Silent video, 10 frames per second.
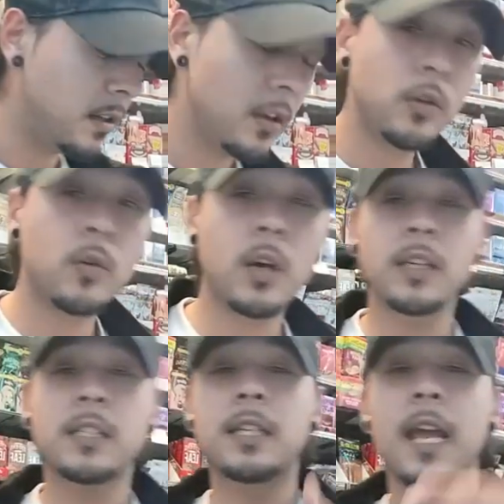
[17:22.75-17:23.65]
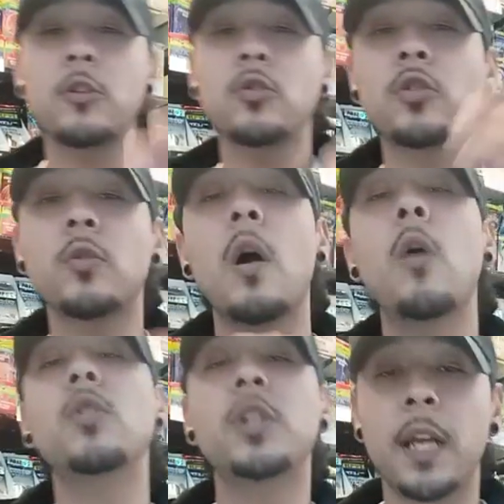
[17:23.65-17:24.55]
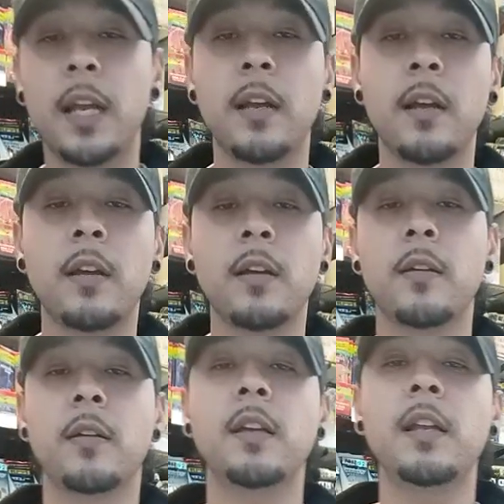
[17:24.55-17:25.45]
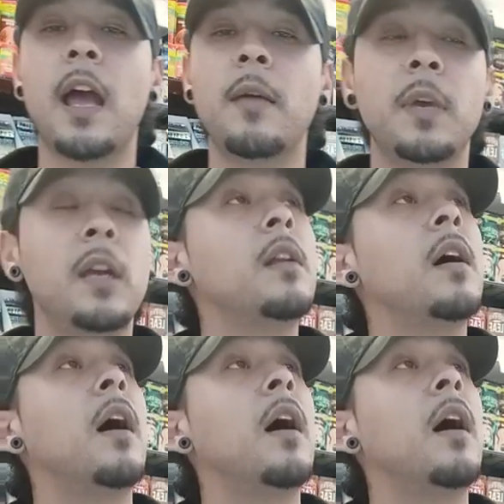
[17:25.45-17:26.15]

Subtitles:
You could have scheduled your own shit. You know what I mean?